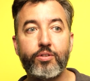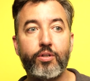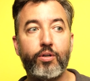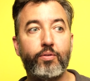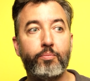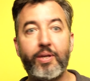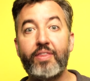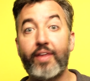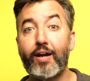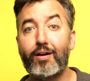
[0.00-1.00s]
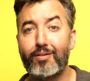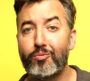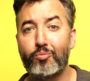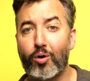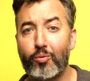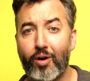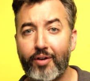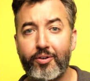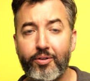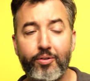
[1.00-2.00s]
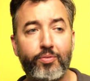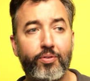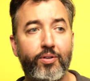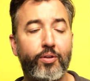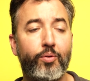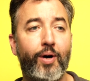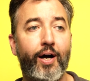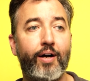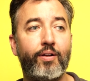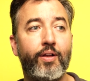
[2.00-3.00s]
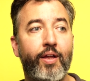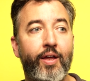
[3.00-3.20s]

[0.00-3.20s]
be there and work under you for a little while.